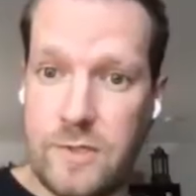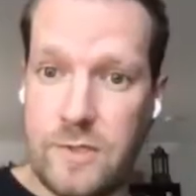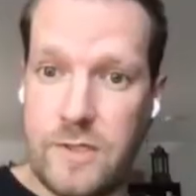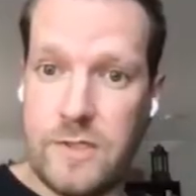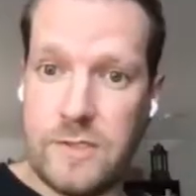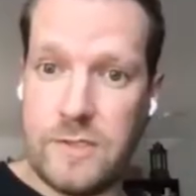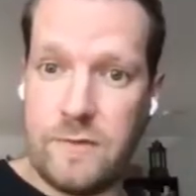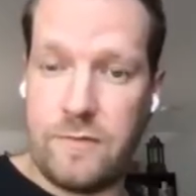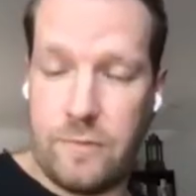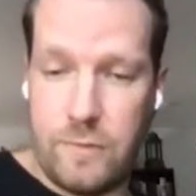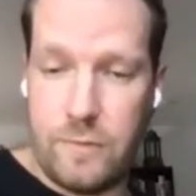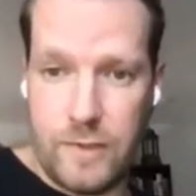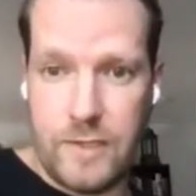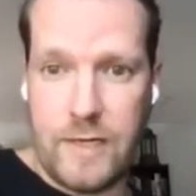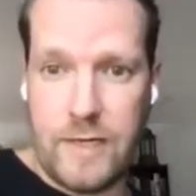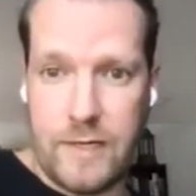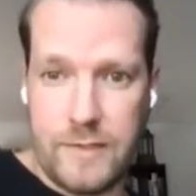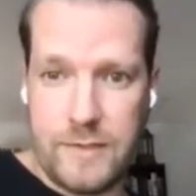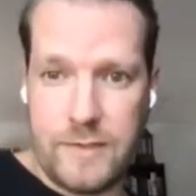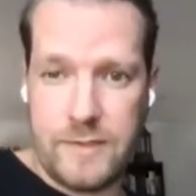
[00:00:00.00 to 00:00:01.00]
the needs of our
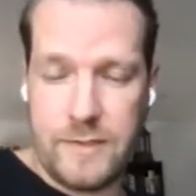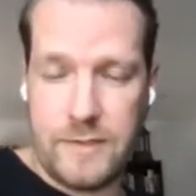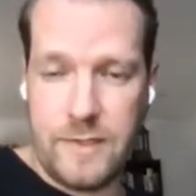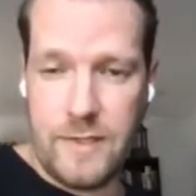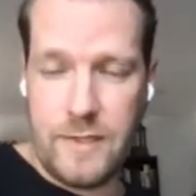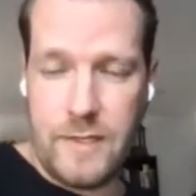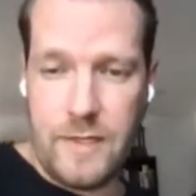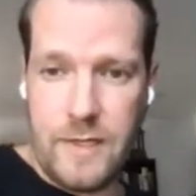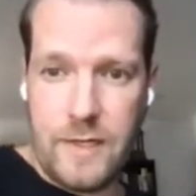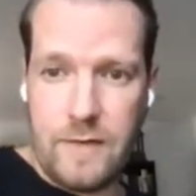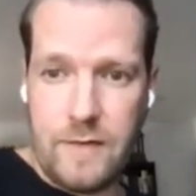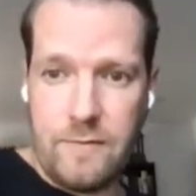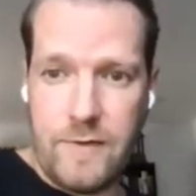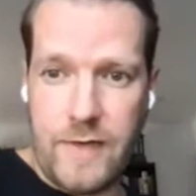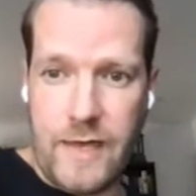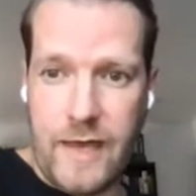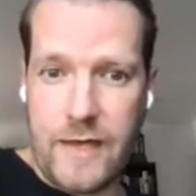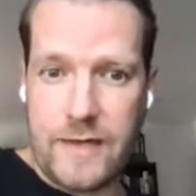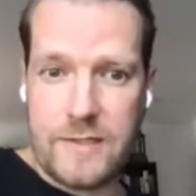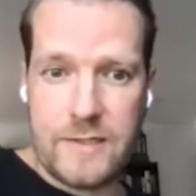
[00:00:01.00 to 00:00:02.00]
clients.
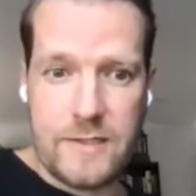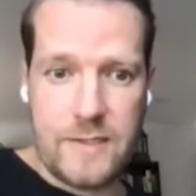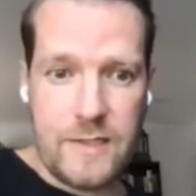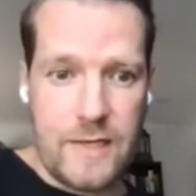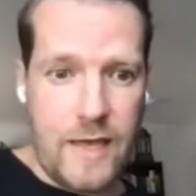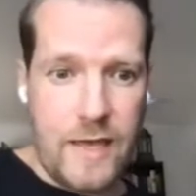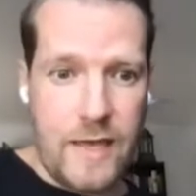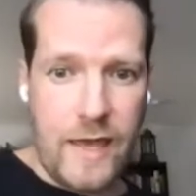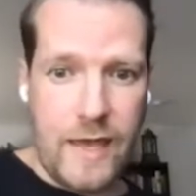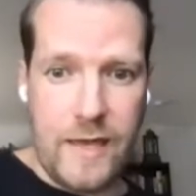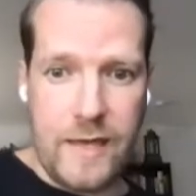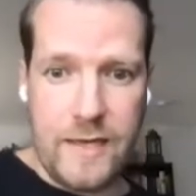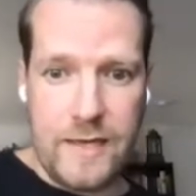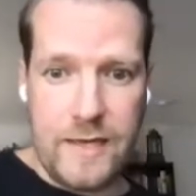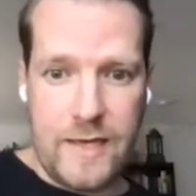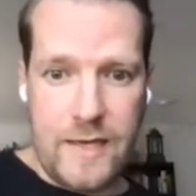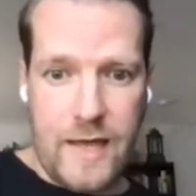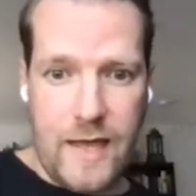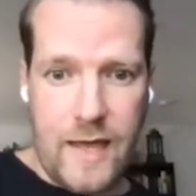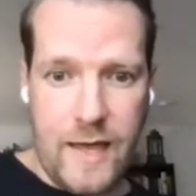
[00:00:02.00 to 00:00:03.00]
We added a
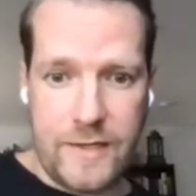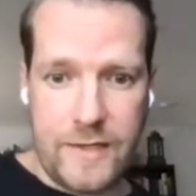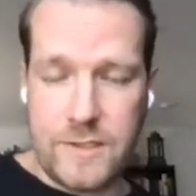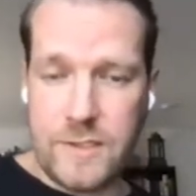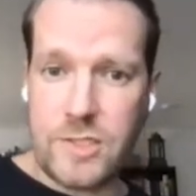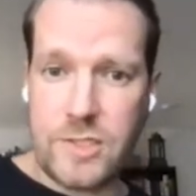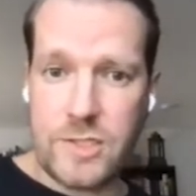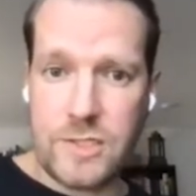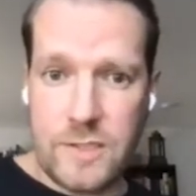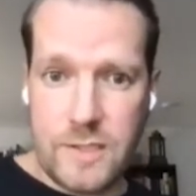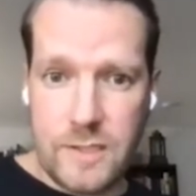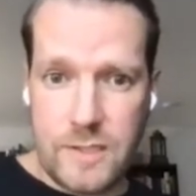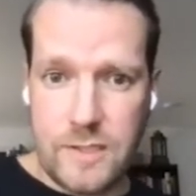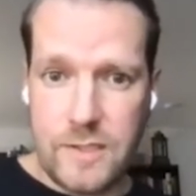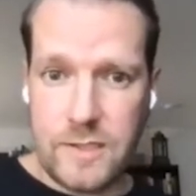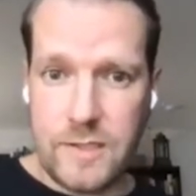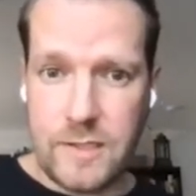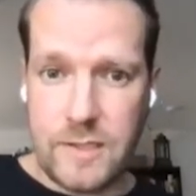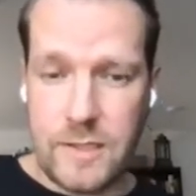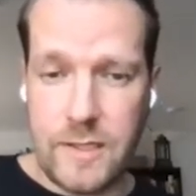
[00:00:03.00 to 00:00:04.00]

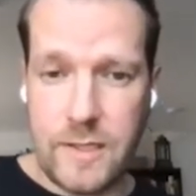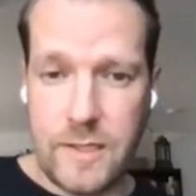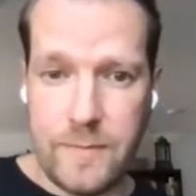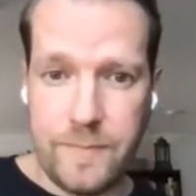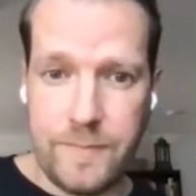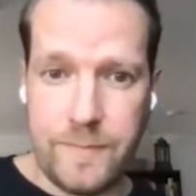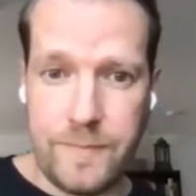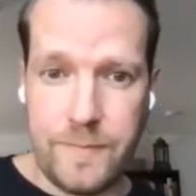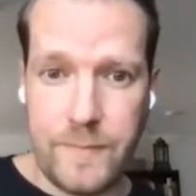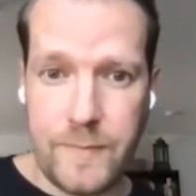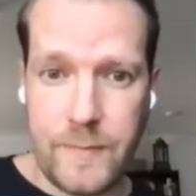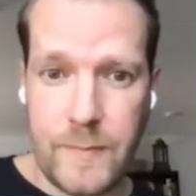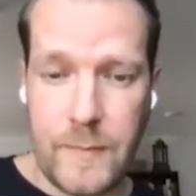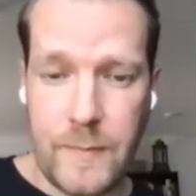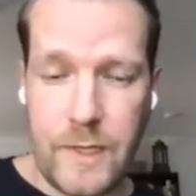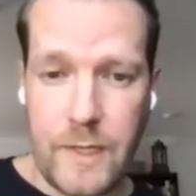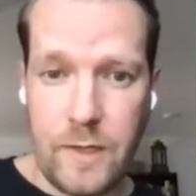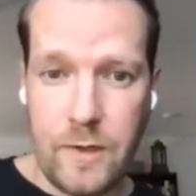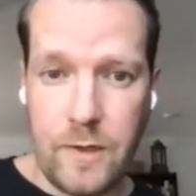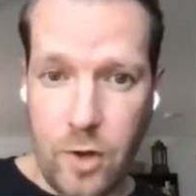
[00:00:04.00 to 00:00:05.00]
additional
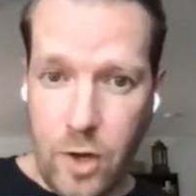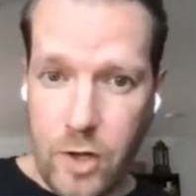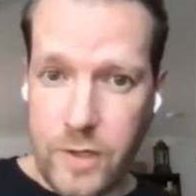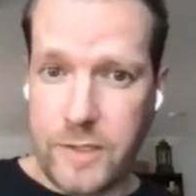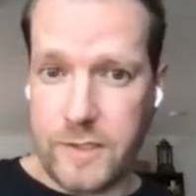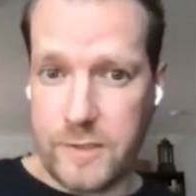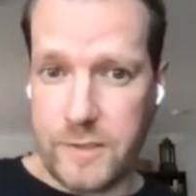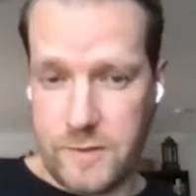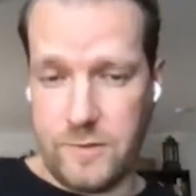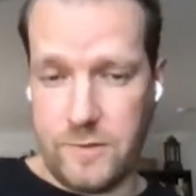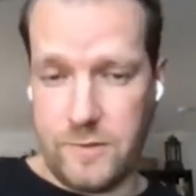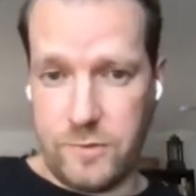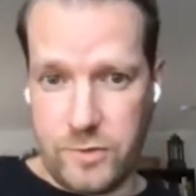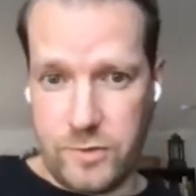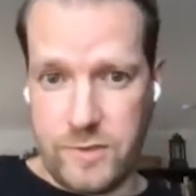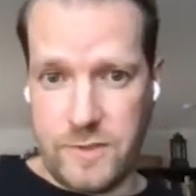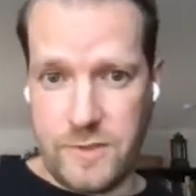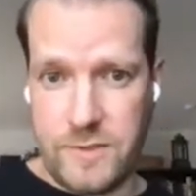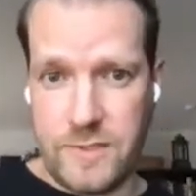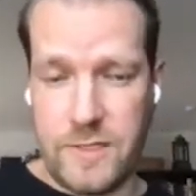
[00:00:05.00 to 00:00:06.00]
learning
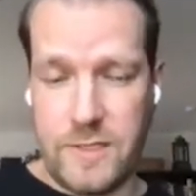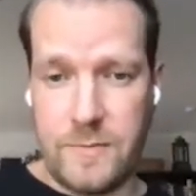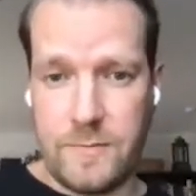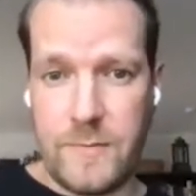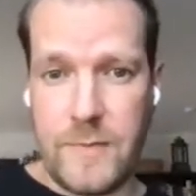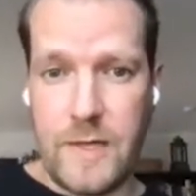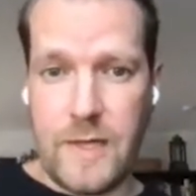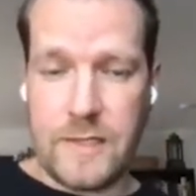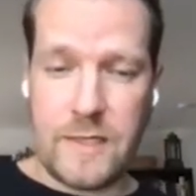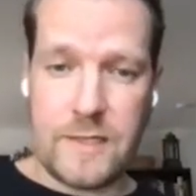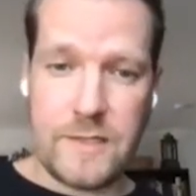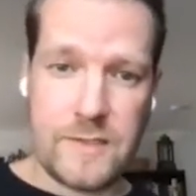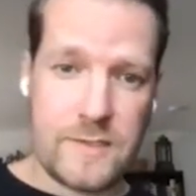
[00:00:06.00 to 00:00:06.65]
solutions team that